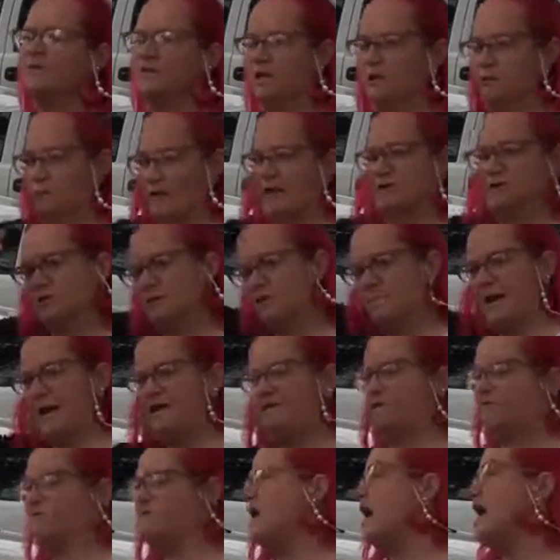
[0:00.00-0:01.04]
The original
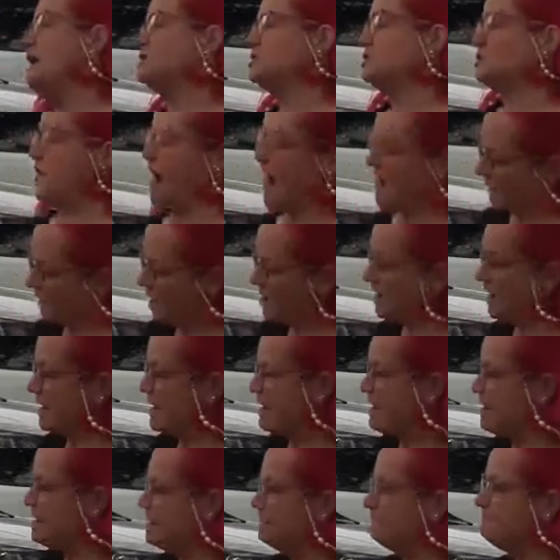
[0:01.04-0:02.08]
manufacturer, I go to
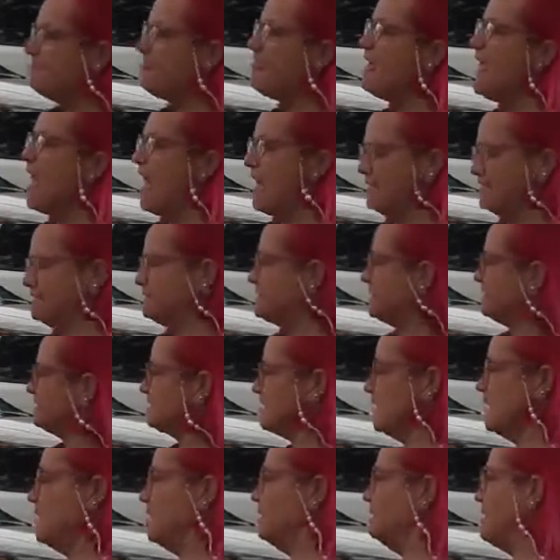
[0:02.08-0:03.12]
him and he says,
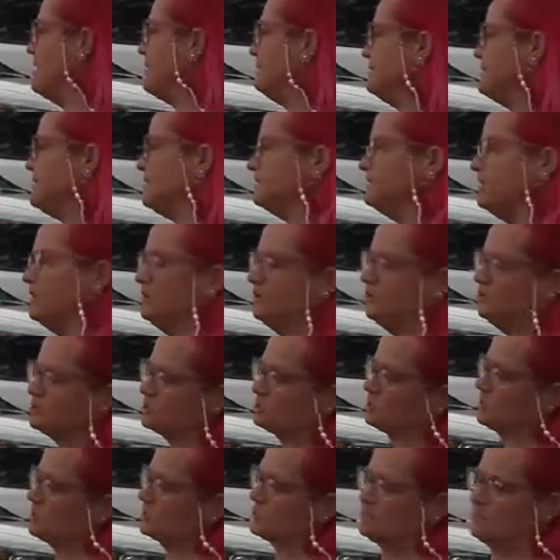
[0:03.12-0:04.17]
oh, baby, that's not who you're
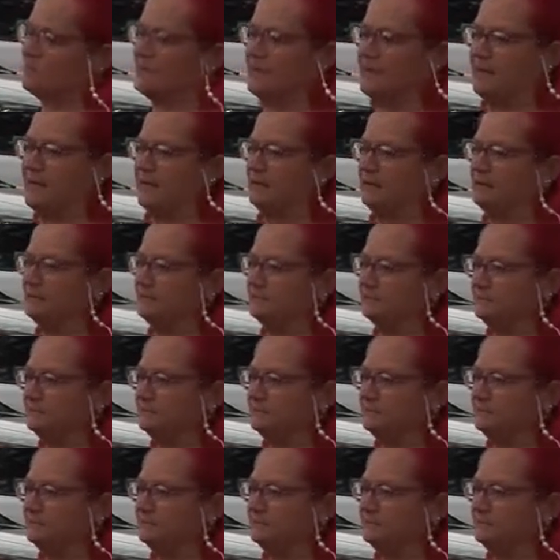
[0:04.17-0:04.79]
supposed to be.